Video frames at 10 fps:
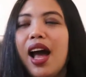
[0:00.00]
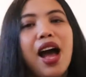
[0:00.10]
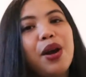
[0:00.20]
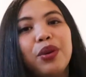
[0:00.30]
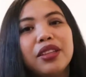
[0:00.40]

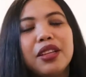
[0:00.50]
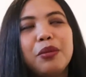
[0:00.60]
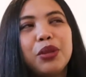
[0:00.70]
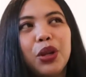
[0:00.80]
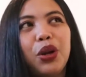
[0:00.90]
I want
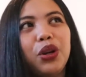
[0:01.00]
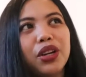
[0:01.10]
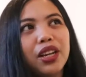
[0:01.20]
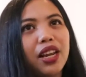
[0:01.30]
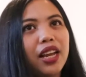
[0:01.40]
them to
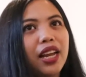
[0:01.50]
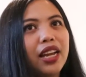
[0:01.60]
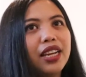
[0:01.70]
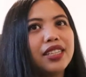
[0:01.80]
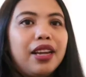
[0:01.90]
look
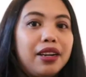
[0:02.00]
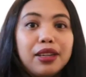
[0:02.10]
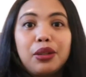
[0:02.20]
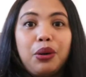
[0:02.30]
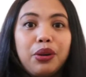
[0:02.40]
like
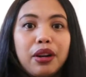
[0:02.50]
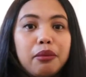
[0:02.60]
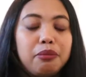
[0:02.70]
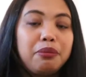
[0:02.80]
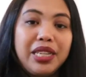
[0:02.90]

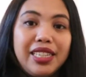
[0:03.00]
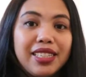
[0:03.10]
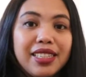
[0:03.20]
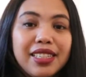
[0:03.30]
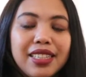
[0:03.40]
terracotta
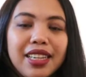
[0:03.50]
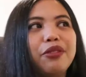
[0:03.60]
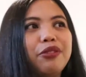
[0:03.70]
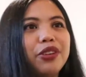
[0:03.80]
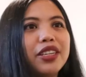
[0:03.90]
pieces.
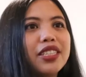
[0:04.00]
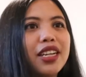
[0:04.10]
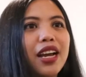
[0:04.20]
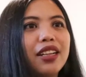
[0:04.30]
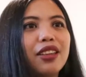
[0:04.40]
At first,
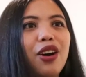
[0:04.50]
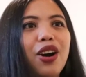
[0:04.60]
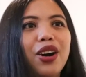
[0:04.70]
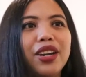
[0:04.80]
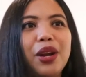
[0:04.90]
I
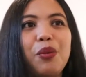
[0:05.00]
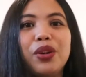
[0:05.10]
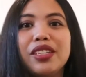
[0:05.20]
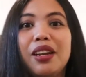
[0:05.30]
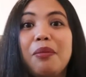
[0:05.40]
thought it
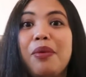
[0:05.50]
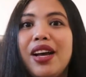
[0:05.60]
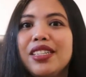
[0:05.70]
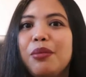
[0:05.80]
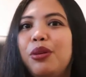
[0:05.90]
wasn't
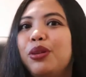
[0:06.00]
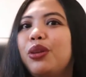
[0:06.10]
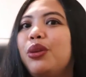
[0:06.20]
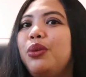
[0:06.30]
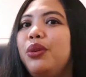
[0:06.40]
possible
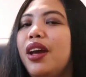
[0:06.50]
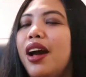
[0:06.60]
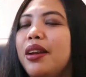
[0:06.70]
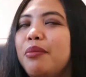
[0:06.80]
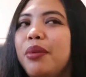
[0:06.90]
to do
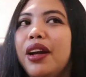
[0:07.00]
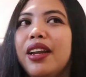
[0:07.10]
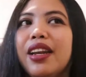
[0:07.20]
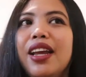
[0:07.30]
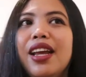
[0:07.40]
that,
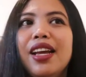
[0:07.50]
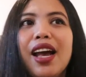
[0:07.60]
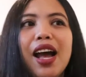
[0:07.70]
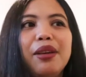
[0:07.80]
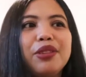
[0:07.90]
but
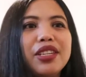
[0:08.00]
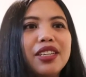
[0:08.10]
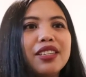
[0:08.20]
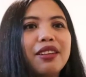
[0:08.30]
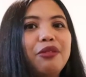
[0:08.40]
I've
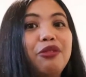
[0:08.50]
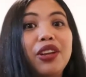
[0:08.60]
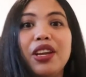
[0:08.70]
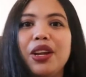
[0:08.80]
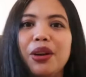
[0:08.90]
seen some
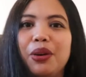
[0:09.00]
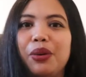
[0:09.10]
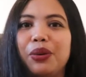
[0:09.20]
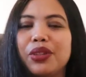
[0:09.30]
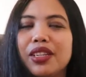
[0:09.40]

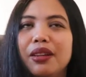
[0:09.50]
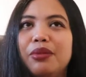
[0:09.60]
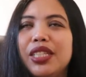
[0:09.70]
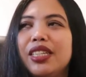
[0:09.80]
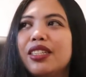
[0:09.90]
videos,
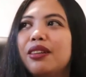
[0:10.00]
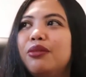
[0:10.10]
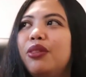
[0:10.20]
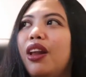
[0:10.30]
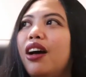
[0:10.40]
I've seen
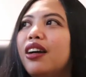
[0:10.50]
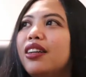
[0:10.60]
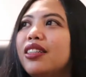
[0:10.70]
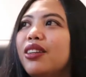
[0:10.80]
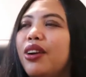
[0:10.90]
some
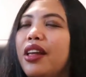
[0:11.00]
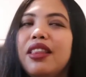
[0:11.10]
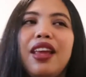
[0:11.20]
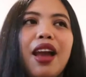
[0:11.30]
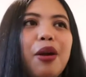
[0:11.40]
vlogs
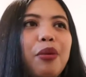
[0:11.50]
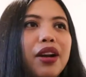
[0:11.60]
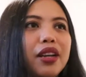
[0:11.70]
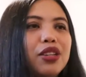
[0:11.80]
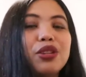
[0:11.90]
and D I
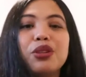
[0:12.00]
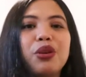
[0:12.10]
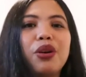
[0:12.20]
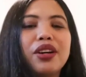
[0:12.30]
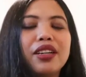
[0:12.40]
Y
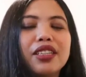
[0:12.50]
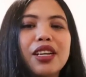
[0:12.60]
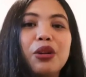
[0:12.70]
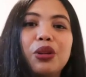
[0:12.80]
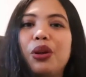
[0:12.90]
tutorials
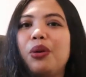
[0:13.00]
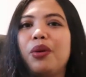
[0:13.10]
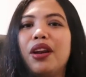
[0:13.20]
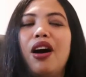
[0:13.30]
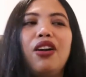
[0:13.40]
how to do
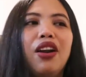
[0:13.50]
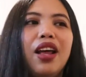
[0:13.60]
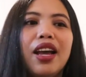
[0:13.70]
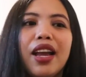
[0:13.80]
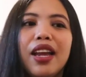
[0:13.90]
it
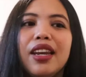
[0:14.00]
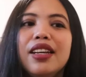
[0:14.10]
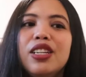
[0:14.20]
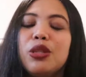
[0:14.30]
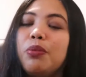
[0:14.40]
online,
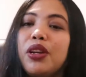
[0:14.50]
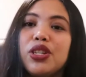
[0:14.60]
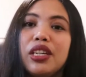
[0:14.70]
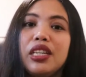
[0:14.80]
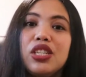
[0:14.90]

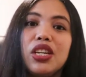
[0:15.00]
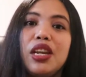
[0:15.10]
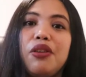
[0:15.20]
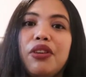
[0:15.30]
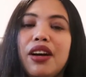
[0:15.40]
especially
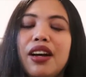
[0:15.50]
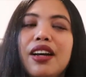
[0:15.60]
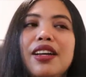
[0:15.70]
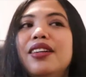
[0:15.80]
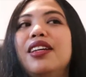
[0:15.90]
Geneva.